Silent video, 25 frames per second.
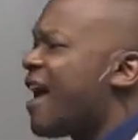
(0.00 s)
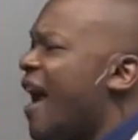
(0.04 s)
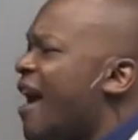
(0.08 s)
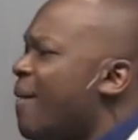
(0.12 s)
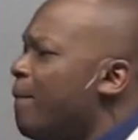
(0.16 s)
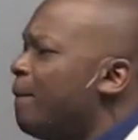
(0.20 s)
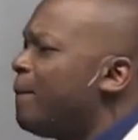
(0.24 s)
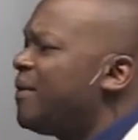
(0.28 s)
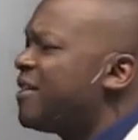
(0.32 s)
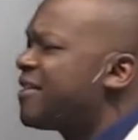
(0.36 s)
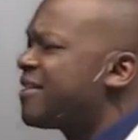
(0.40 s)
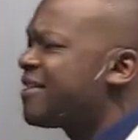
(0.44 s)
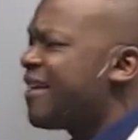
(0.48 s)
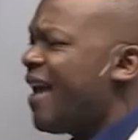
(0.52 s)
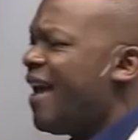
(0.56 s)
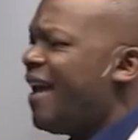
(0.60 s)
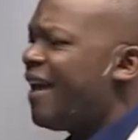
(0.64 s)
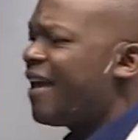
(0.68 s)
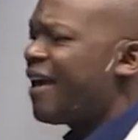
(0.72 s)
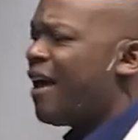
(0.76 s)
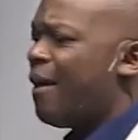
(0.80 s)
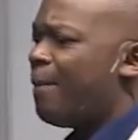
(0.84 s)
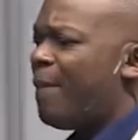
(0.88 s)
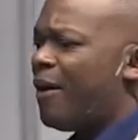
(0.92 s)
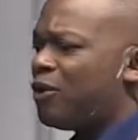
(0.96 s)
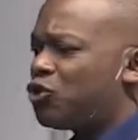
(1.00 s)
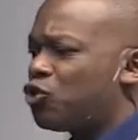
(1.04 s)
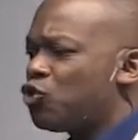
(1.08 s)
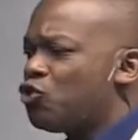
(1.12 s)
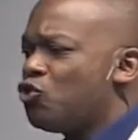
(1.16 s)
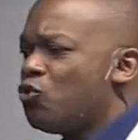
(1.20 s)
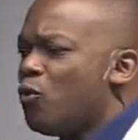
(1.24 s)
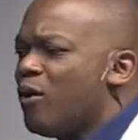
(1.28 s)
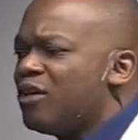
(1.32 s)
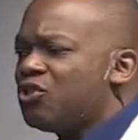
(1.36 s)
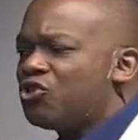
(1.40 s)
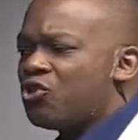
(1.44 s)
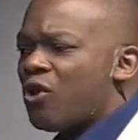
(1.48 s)
time be saying about
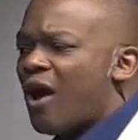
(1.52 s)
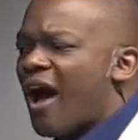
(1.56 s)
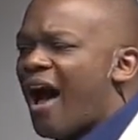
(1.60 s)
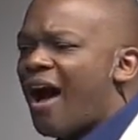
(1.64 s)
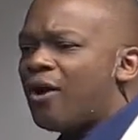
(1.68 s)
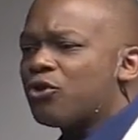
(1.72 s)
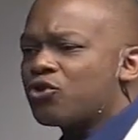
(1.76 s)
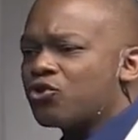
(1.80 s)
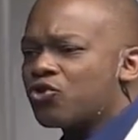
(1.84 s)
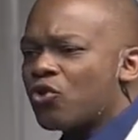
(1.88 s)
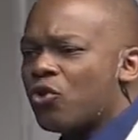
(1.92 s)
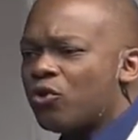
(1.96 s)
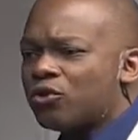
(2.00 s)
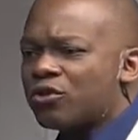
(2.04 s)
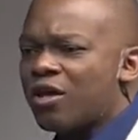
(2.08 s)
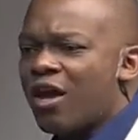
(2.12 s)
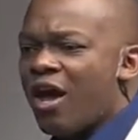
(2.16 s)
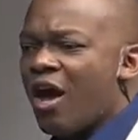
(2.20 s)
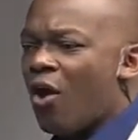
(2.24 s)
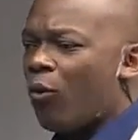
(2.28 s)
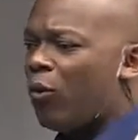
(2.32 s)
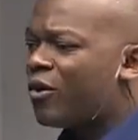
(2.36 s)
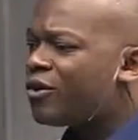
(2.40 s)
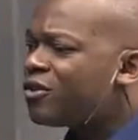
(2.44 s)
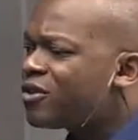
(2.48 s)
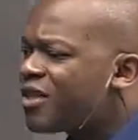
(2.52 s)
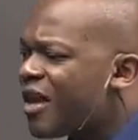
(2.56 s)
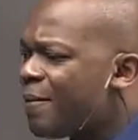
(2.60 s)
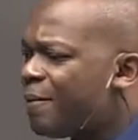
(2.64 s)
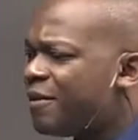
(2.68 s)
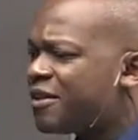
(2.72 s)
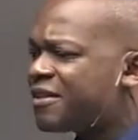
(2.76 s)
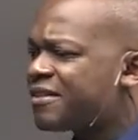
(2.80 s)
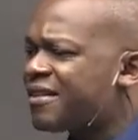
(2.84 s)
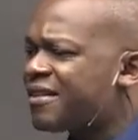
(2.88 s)
you and your household? What will they be